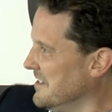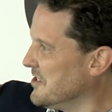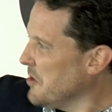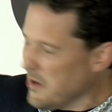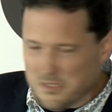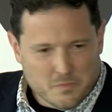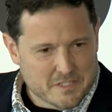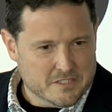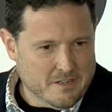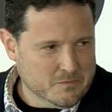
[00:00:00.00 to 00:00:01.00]
starts
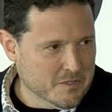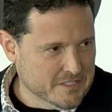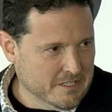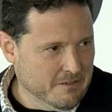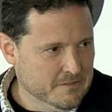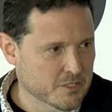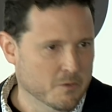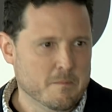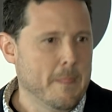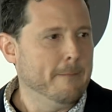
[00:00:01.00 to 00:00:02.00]
with software itself.
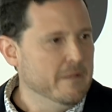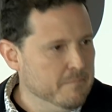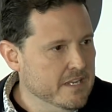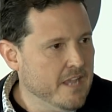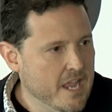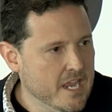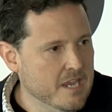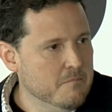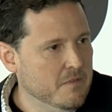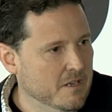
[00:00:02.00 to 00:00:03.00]
So it
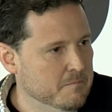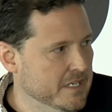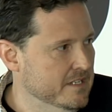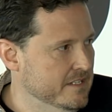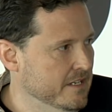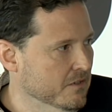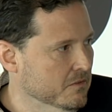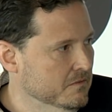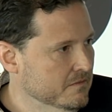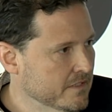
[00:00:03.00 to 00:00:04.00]
became a big deal.